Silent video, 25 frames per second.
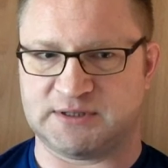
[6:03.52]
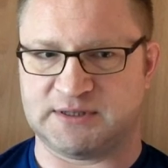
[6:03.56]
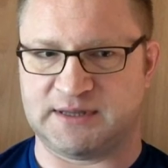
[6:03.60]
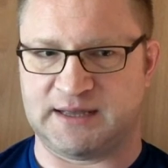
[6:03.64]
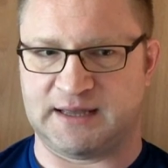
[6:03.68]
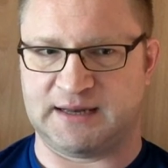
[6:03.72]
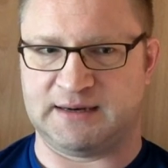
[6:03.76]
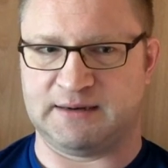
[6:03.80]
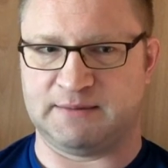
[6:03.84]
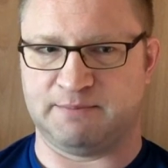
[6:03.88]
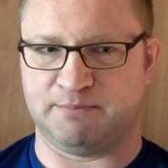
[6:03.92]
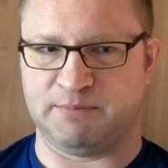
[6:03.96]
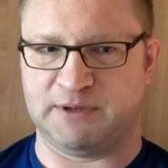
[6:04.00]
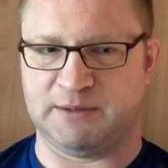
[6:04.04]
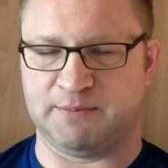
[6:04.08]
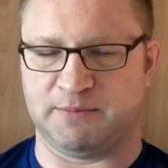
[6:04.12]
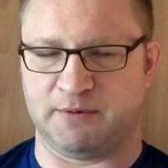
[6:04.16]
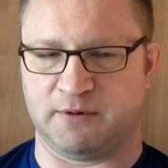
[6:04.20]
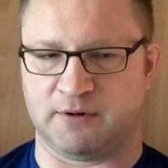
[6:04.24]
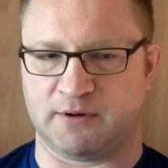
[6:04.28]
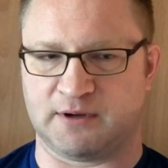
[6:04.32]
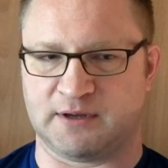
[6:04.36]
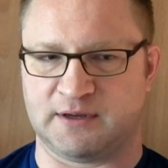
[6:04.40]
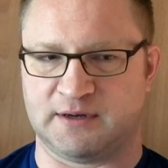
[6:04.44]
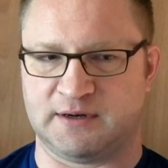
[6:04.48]
then
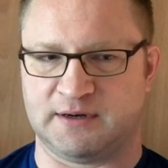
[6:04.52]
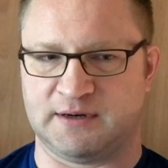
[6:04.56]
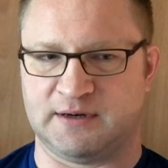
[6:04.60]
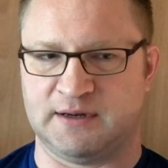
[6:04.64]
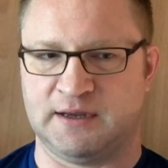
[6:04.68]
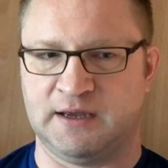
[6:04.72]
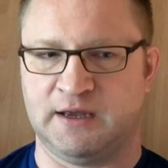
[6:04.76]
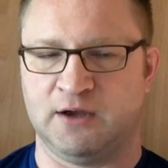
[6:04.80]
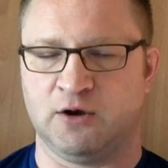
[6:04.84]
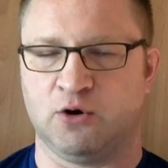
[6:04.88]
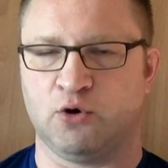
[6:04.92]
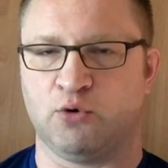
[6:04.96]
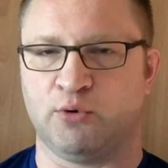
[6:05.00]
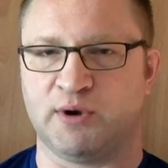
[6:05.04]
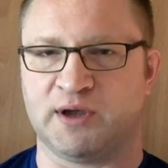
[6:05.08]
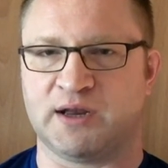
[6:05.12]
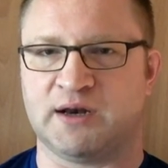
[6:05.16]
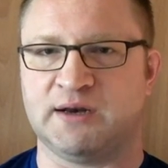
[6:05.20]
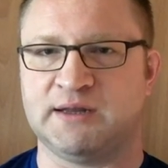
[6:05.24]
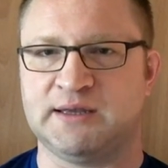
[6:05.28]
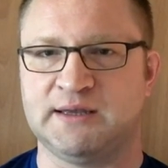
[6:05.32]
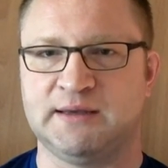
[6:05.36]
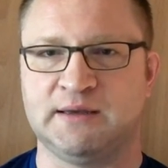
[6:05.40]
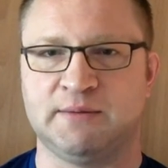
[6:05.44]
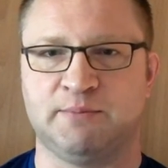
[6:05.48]
people can
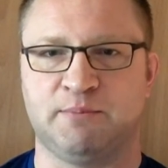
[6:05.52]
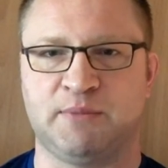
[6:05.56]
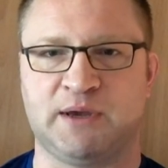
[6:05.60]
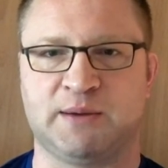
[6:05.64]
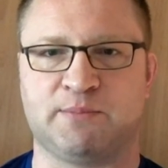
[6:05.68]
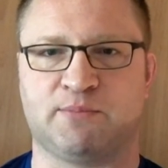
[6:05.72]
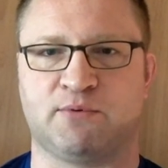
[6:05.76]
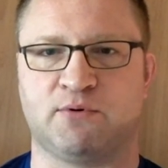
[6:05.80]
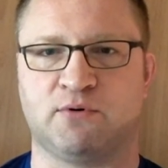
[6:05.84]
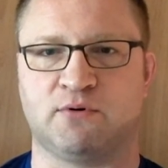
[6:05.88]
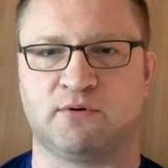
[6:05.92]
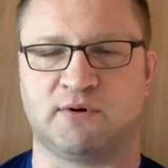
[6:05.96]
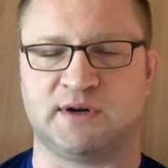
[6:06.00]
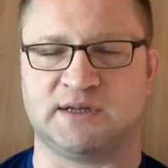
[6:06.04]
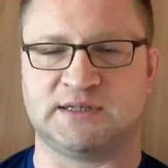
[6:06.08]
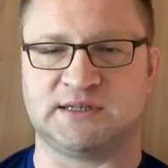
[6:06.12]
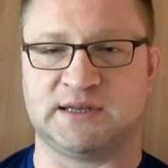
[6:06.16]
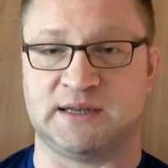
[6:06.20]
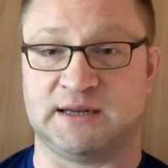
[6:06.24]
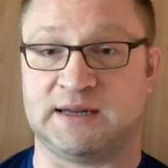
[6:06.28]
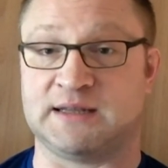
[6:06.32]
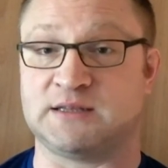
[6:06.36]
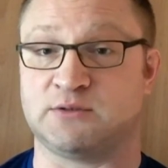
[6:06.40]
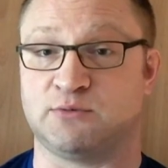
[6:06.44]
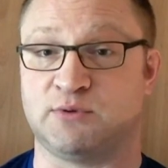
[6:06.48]
quickly make progress,
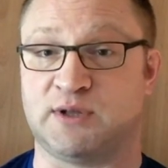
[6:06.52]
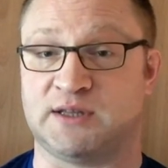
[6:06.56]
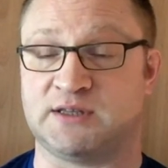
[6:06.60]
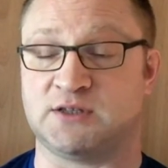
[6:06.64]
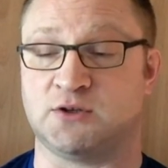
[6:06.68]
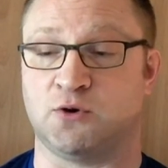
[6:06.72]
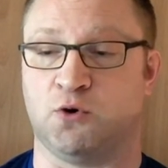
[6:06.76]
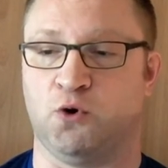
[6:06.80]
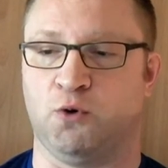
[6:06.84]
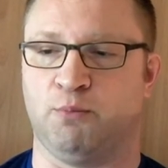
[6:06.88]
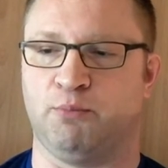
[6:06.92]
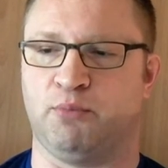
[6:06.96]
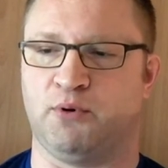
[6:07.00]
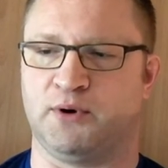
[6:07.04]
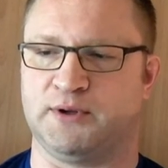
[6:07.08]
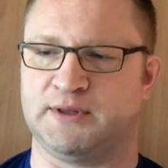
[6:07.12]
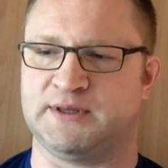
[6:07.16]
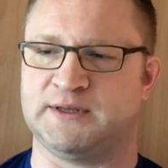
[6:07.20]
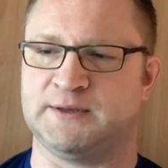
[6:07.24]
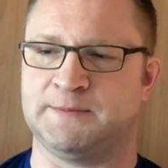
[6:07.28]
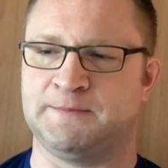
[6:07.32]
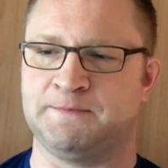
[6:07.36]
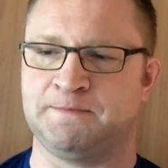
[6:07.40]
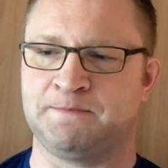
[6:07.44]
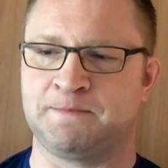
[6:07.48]
and that's the whole point.